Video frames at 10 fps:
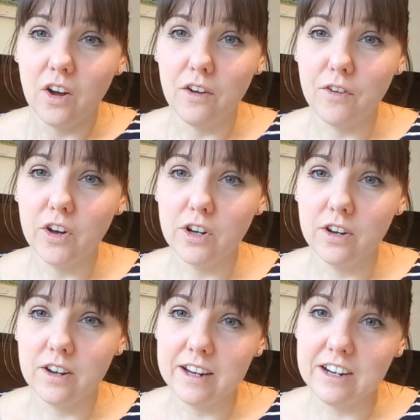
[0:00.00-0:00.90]
of
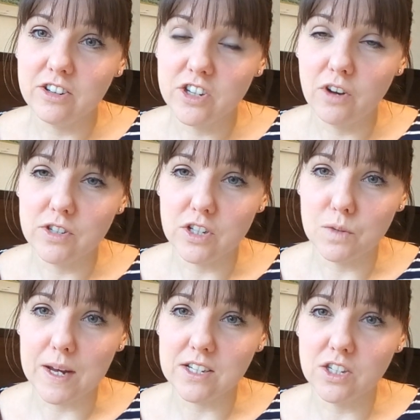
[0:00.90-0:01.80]
her in her toaster
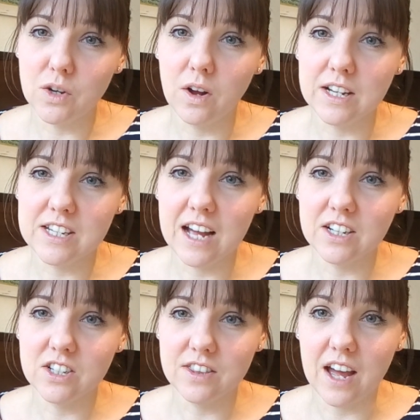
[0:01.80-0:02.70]
sweater, so I'll
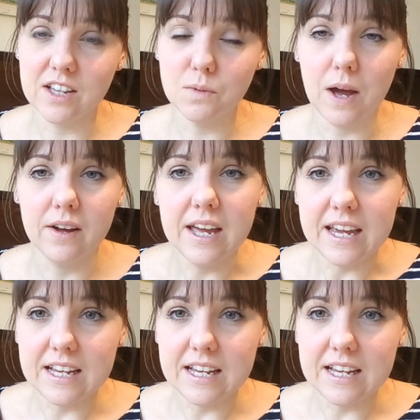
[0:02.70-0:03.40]
attach that as well.